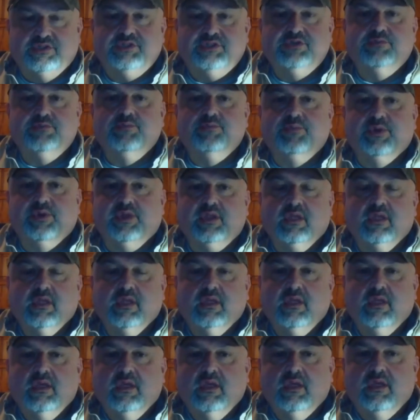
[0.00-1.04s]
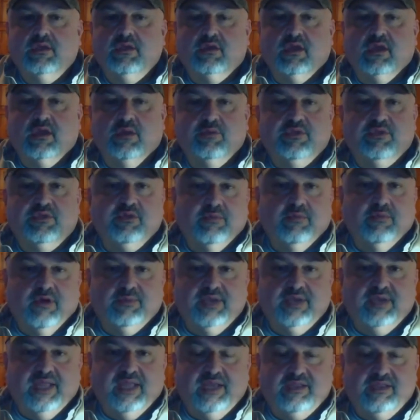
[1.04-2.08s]
you come with your mom
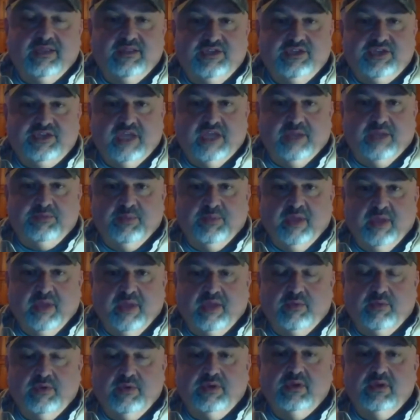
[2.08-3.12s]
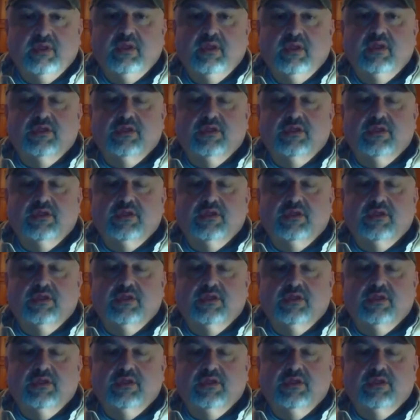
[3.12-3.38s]
and dad to the chapter banquet.